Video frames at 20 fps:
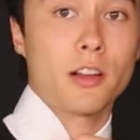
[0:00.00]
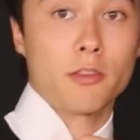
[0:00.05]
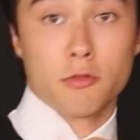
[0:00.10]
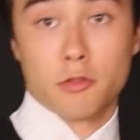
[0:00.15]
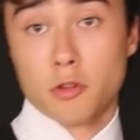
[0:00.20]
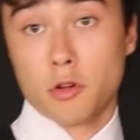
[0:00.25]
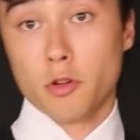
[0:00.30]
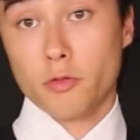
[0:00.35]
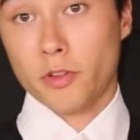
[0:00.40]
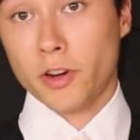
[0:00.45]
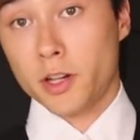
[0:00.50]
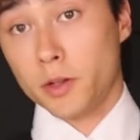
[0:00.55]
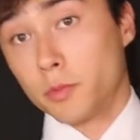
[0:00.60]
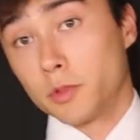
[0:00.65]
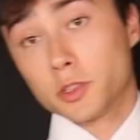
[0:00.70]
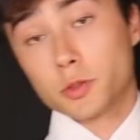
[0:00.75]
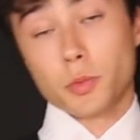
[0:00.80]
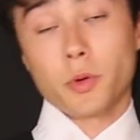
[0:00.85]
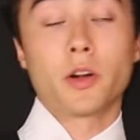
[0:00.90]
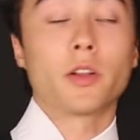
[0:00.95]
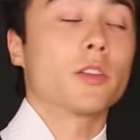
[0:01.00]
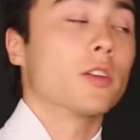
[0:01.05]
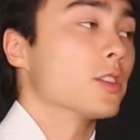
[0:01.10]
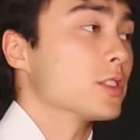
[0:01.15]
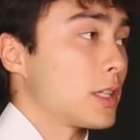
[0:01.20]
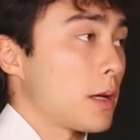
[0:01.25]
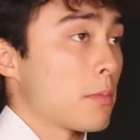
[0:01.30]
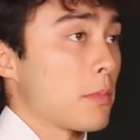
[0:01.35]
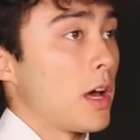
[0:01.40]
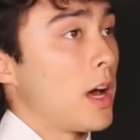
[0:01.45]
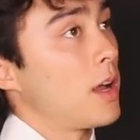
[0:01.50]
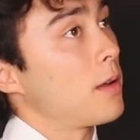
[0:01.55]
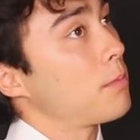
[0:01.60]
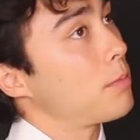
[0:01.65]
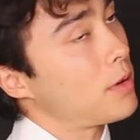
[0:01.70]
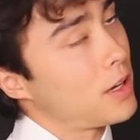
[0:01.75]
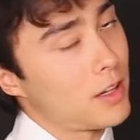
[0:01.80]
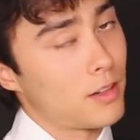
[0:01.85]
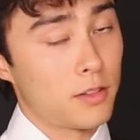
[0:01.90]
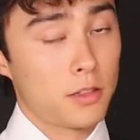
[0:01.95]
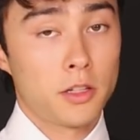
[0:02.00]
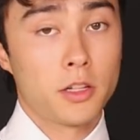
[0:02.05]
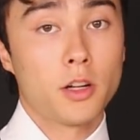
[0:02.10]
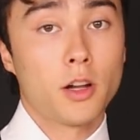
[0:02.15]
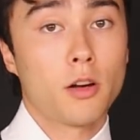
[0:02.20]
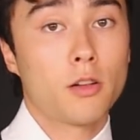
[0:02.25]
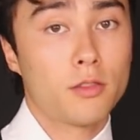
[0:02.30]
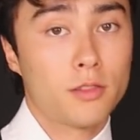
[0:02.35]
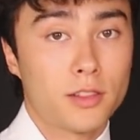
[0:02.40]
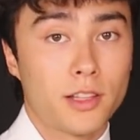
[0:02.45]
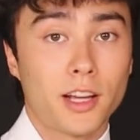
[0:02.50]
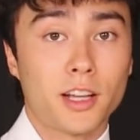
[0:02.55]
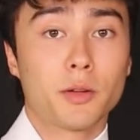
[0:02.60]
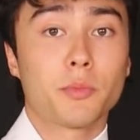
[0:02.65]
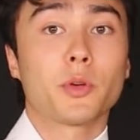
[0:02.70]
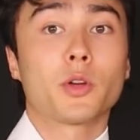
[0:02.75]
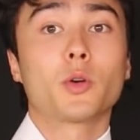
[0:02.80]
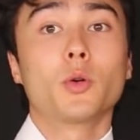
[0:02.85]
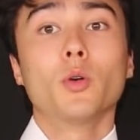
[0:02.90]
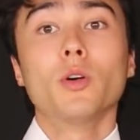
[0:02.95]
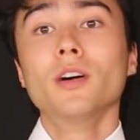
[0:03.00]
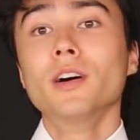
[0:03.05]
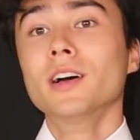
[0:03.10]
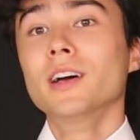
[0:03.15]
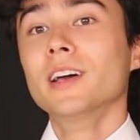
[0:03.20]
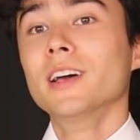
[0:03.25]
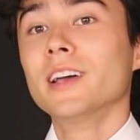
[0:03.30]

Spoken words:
I don't know if anyone's wearing those, I'm not, but you know, that could be cool.